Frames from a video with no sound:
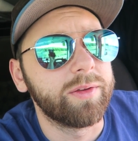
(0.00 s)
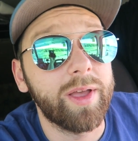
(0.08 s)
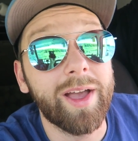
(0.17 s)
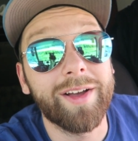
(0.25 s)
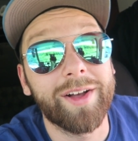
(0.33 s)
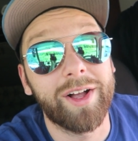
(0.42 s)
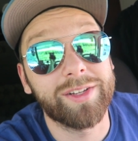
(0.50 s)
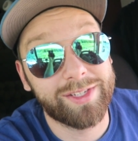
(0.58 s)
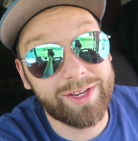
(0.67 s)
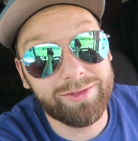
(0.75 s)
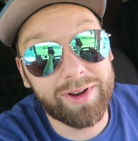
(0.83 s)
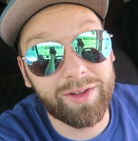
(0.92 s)
So yeah, I'll
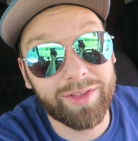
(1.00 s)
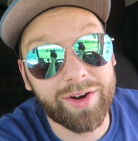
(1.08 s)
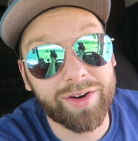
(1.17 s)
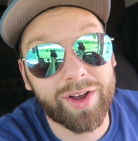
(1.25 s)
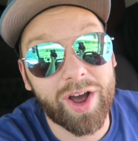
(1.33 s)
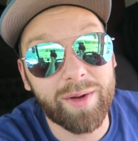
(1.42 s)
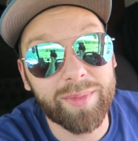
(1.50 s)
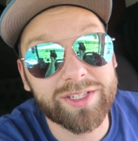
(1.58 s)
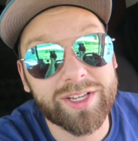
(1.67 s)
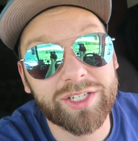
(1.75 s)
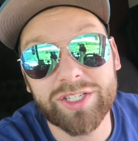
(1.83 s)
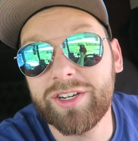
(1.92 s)
see you down there in the
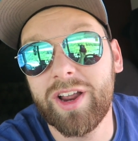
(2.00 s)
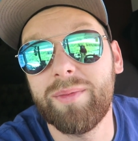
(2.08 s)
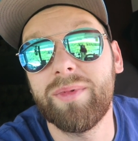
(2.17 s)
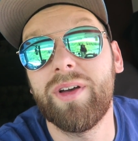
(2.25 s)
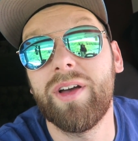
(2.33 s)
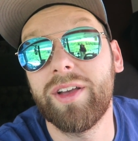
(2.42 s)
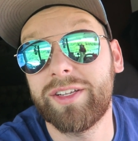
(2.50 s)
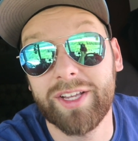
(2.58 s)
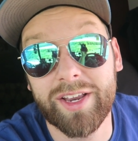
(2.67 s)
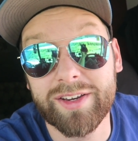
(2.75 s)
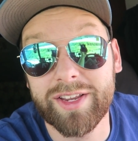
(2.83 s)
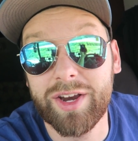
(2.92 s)
comment section. I'm
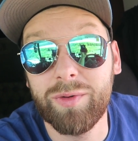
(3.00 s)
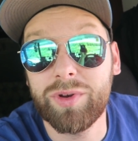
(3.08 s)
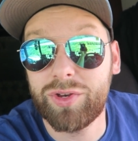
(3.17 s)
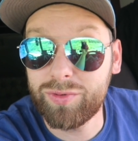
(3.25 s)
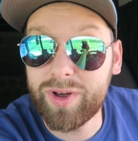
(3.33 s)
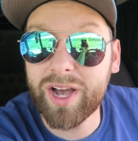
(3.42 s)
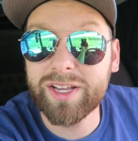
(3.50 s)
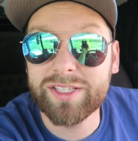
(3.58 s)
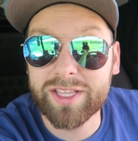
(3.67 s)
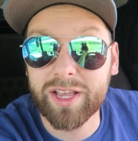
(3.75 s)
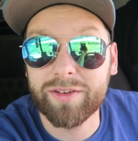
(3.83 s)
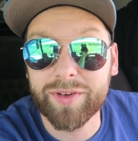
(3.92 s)
excited to hear what you
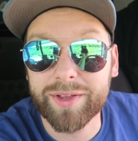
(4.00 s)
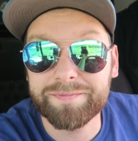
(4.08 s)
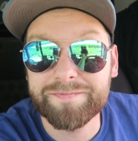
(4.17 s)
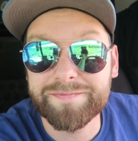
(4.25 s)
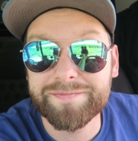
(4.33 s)
guys think of it.